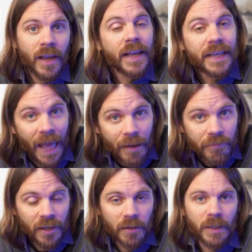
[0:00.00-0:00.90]

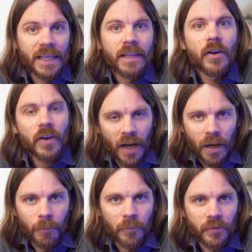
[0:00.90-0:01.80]
inevitably there
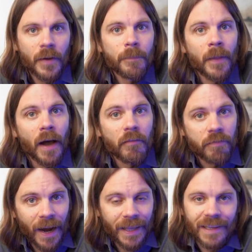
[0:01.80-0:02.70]
comes
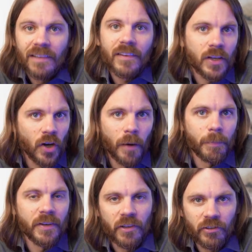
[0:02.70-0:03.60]
violence and
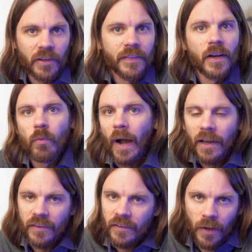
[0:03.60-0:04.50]
competition that
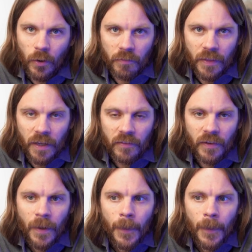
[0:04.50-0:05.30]
arises out of this.